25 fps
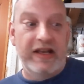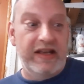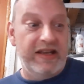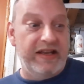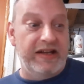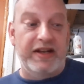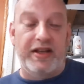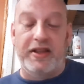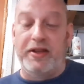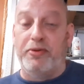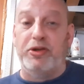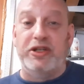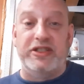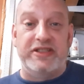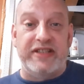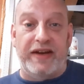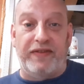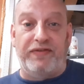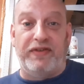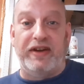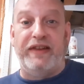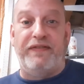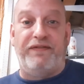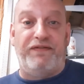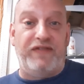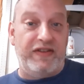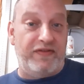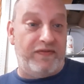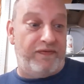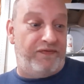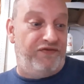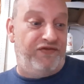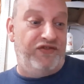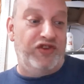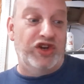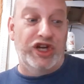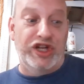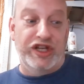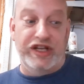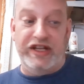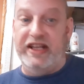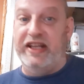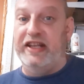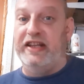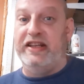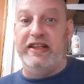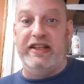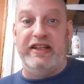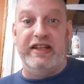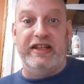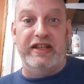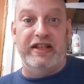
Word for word: In other words, every foot it